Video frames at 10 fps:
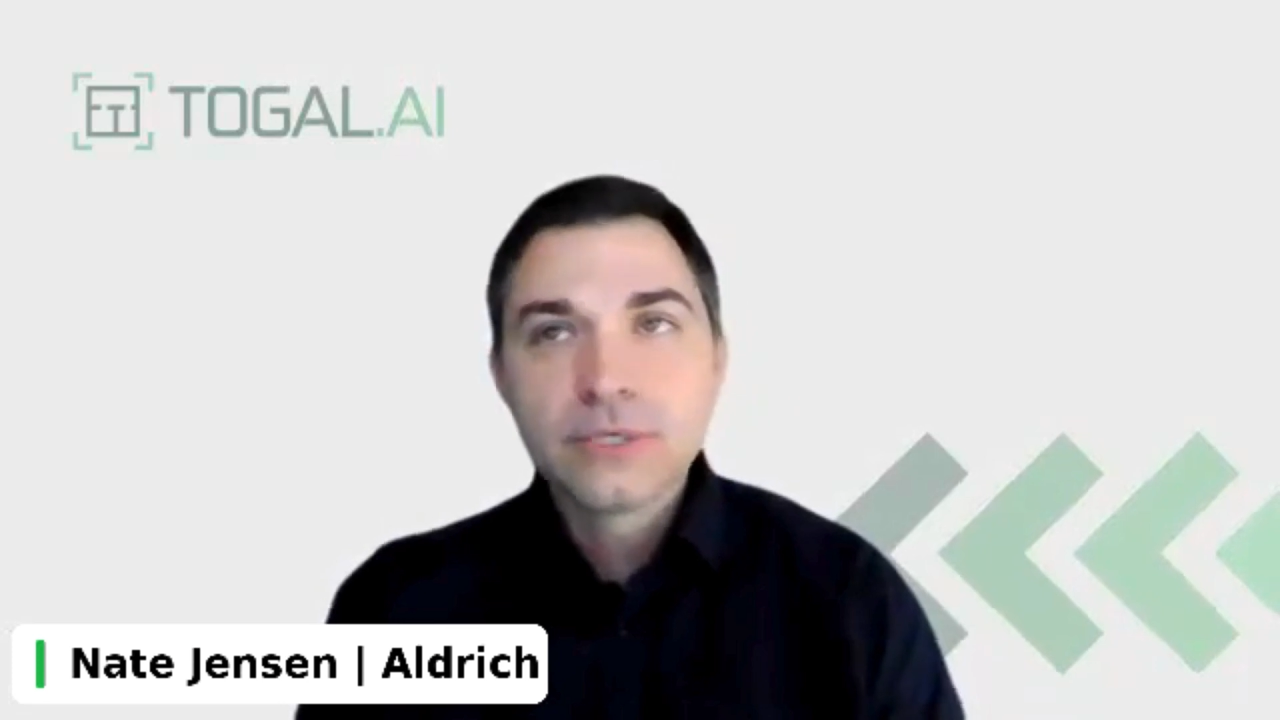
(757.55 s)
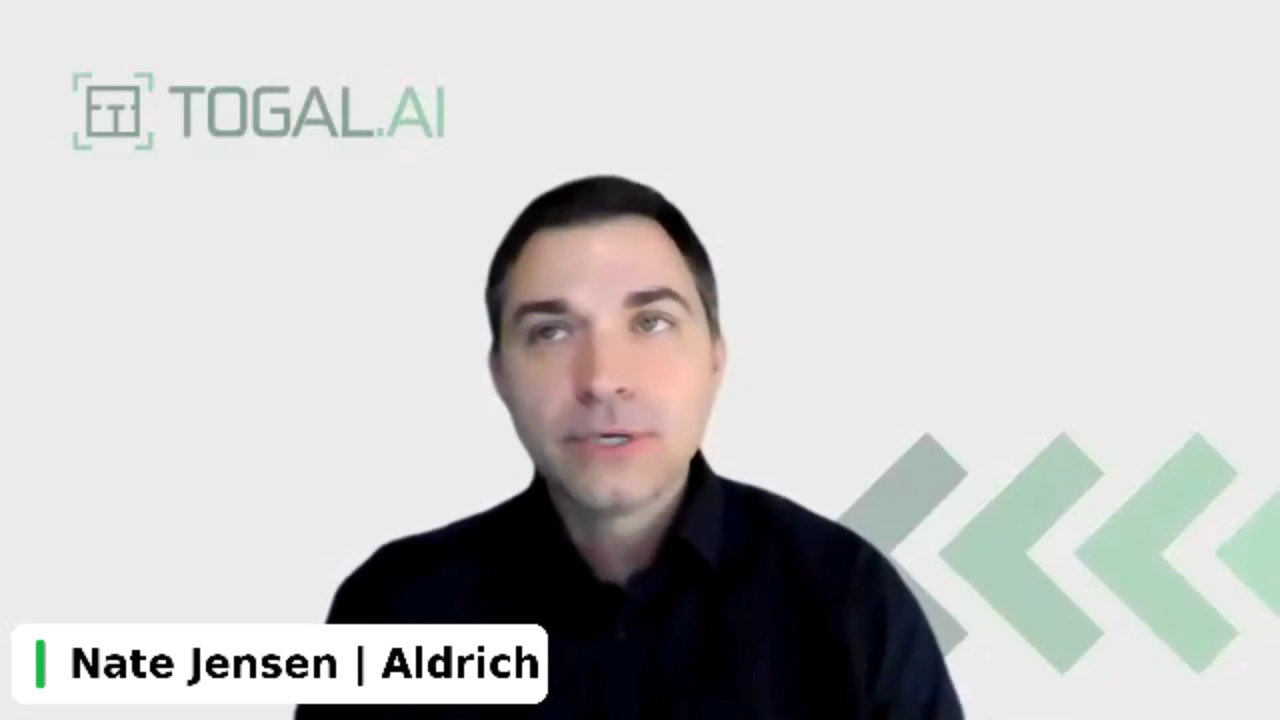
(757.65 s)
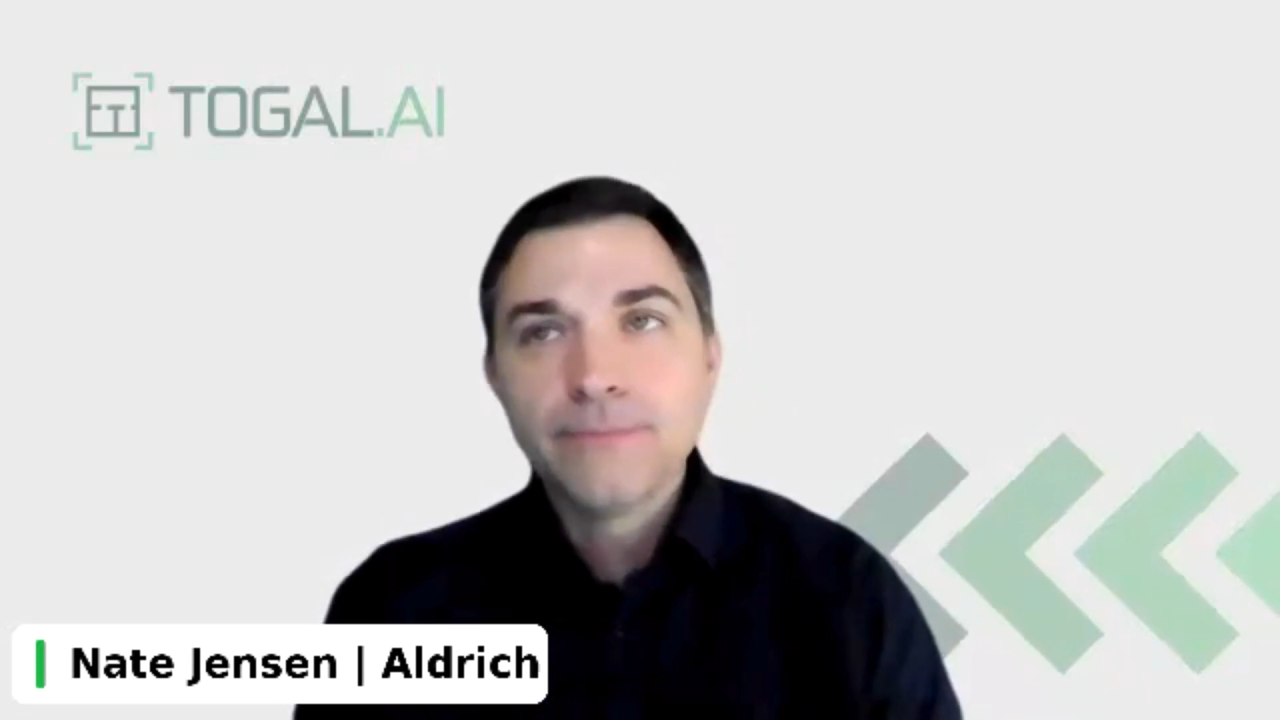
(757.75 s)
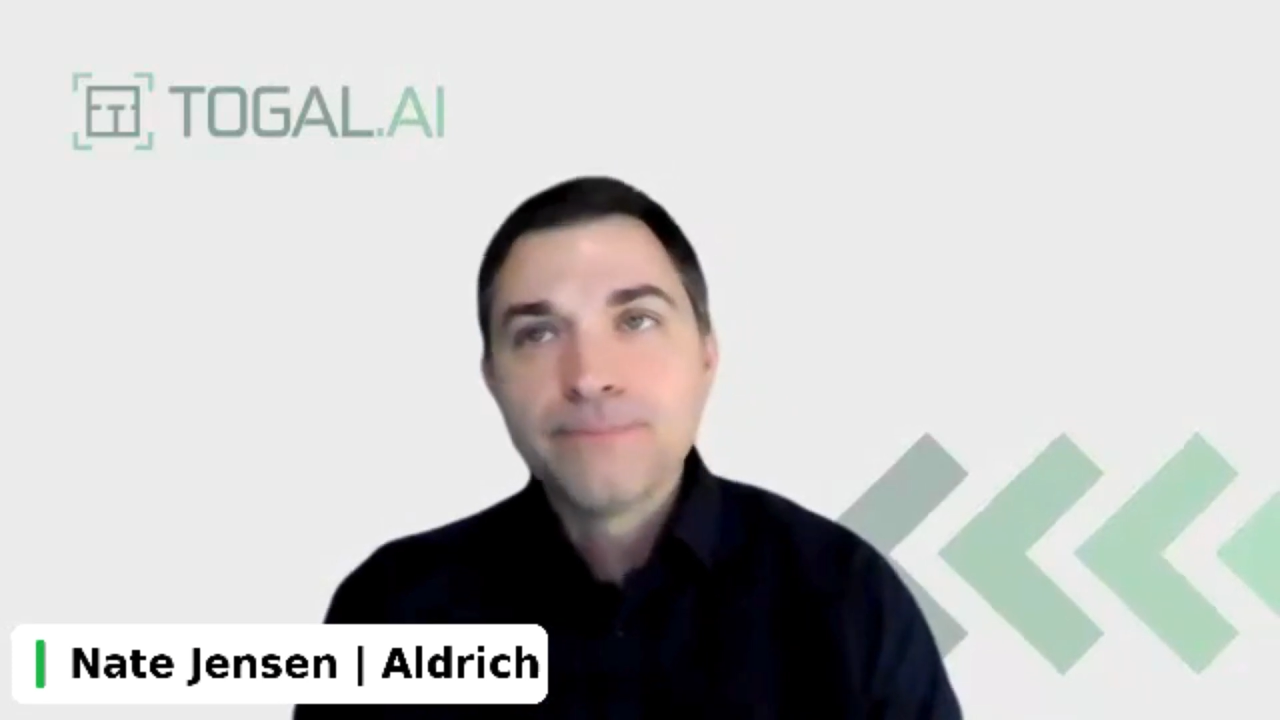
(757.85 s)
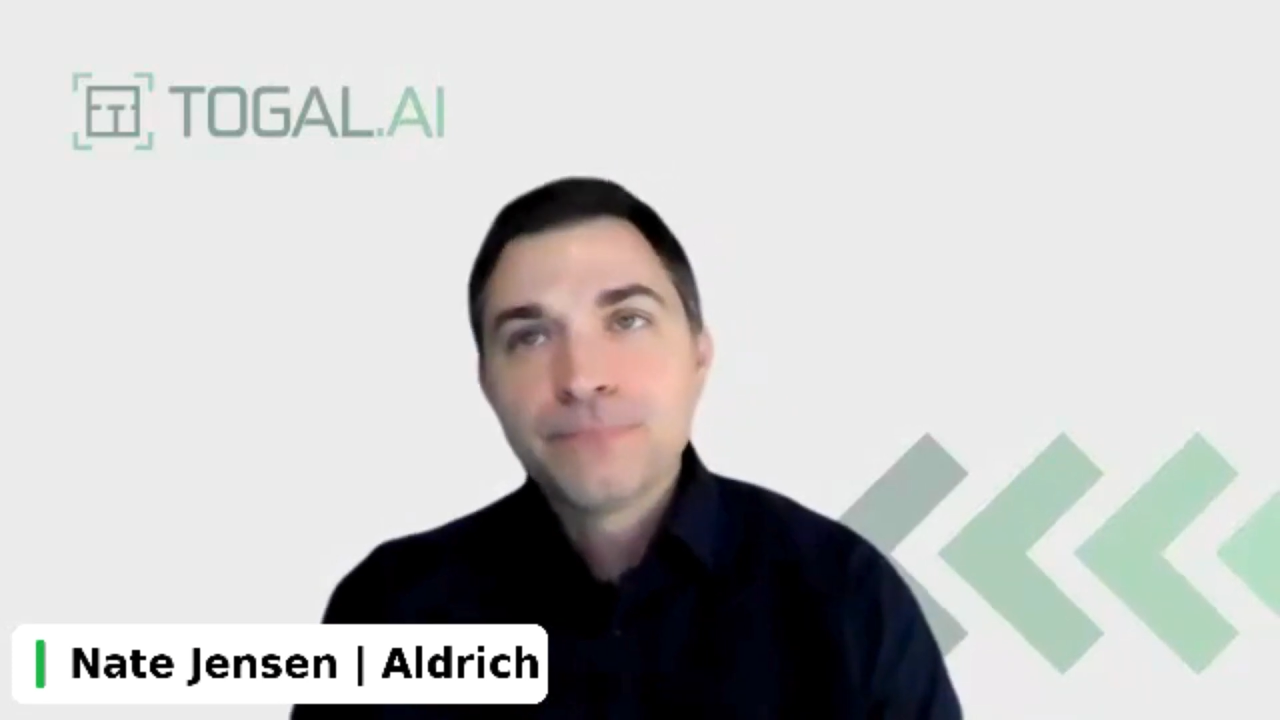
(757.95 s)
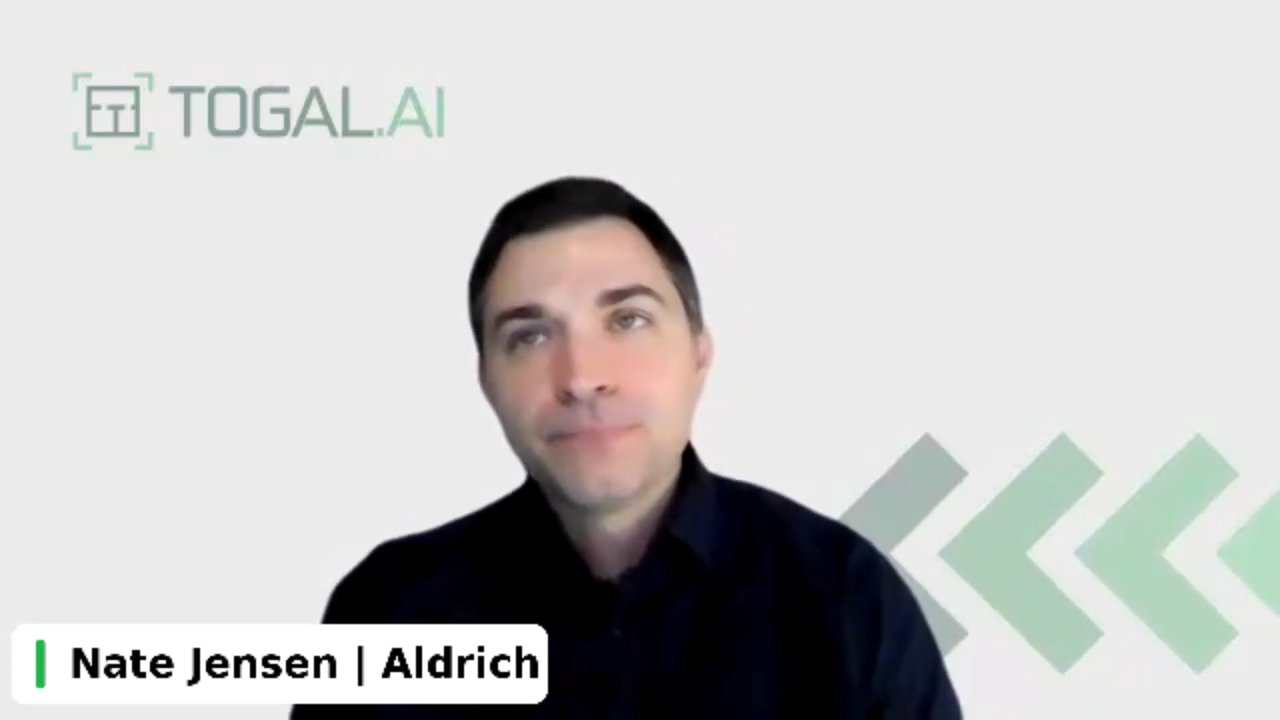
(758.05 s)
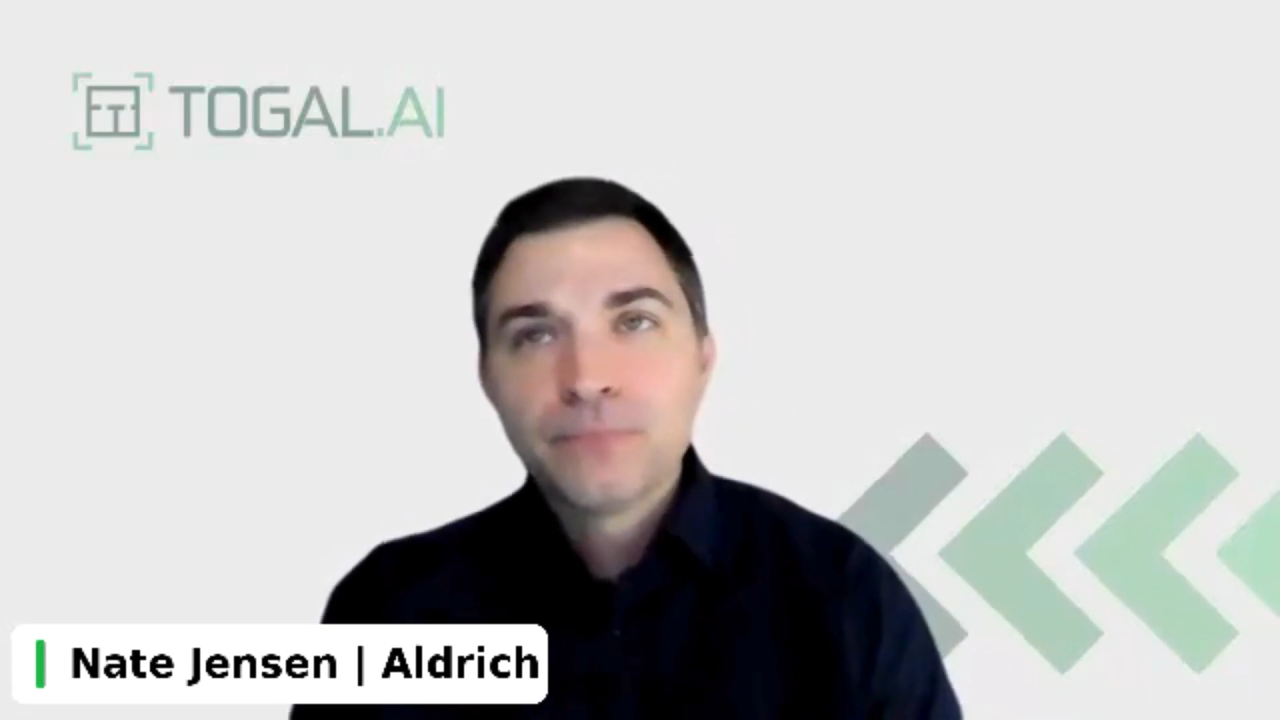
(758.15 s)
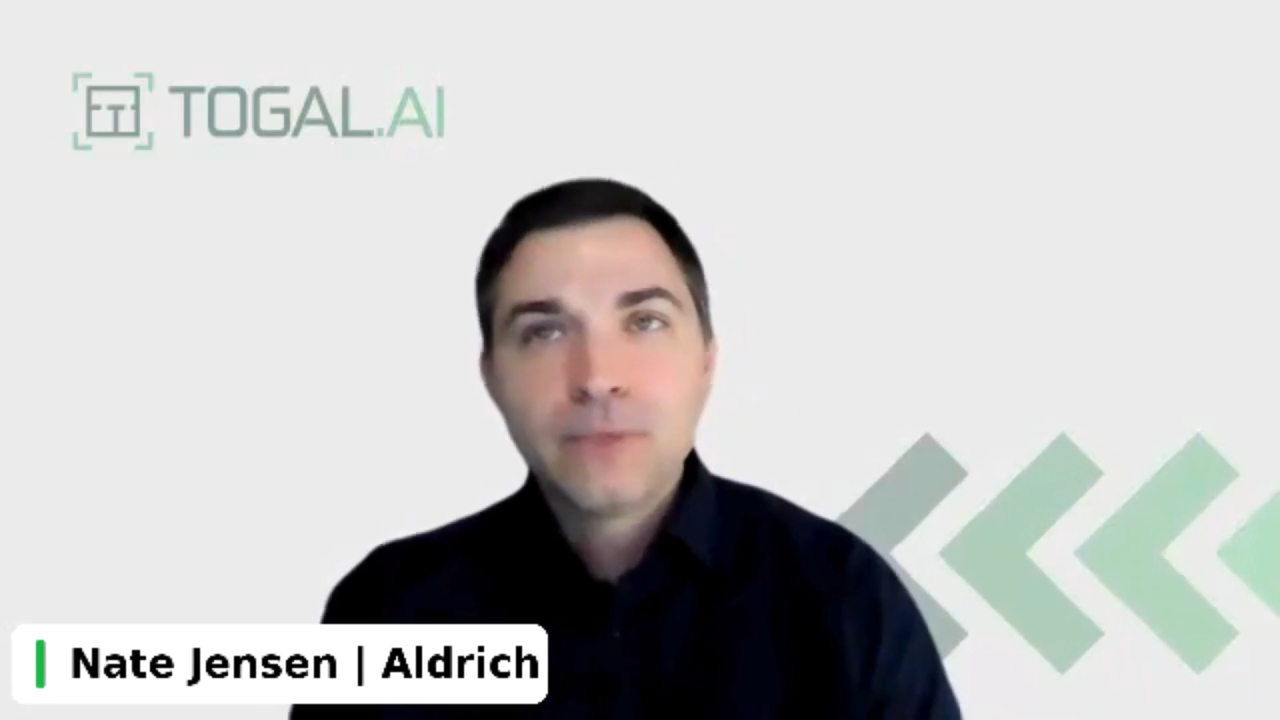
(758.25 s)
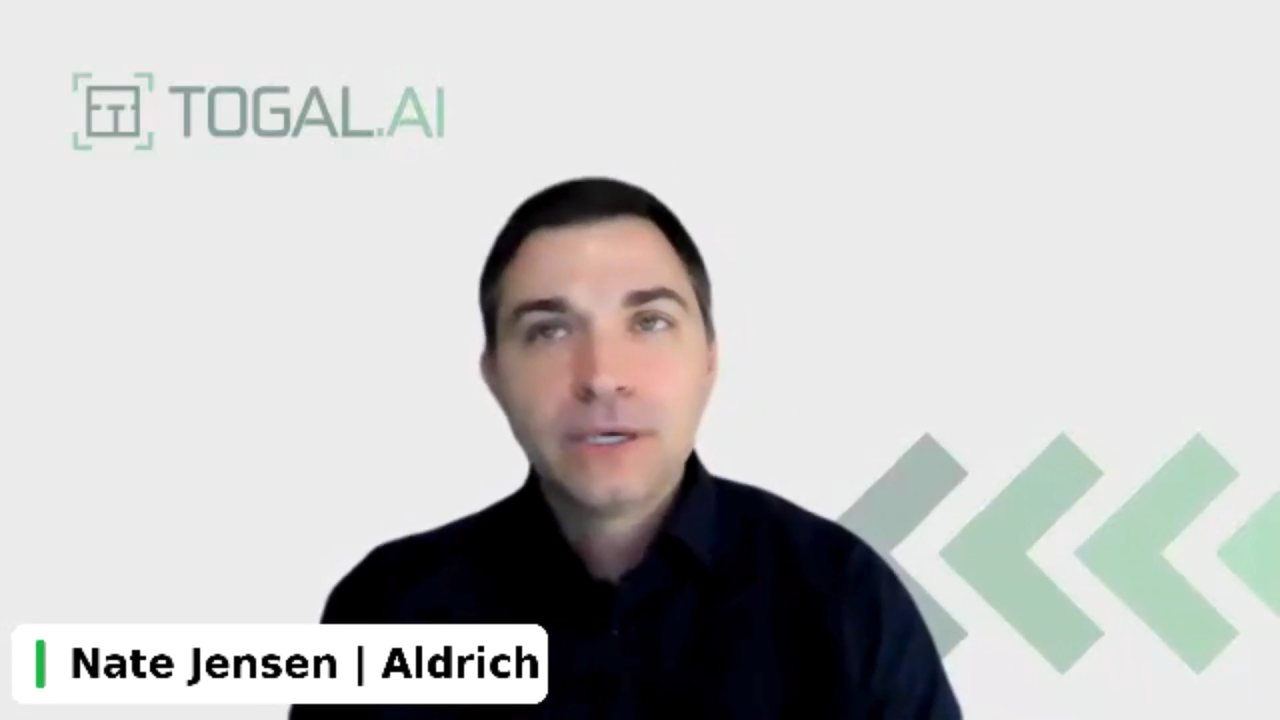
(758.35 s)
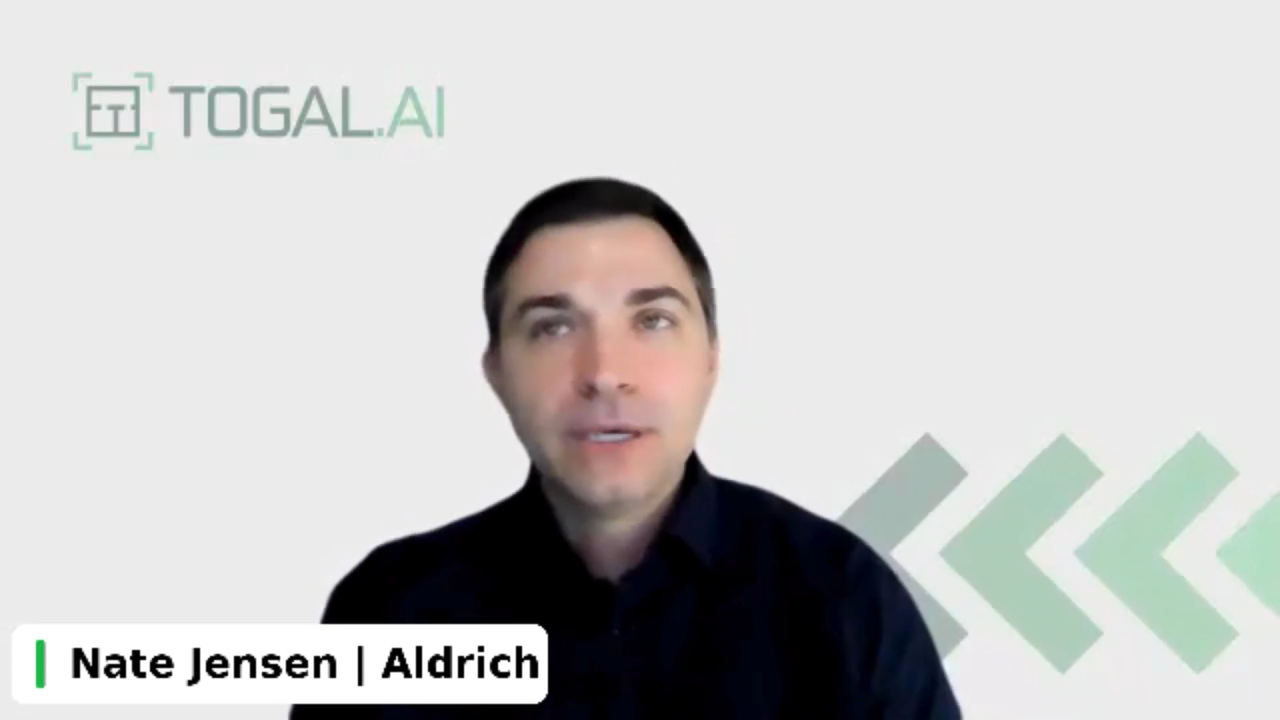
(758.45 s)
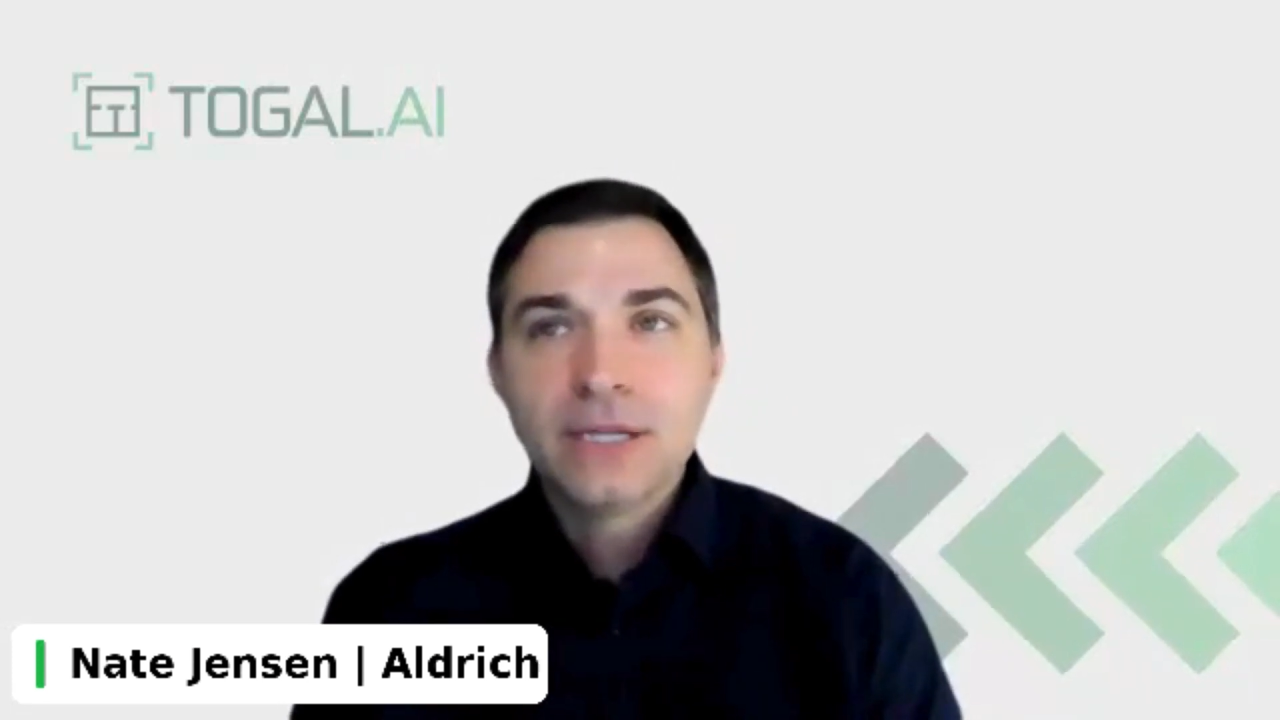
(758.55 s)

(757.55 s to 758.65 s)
So again,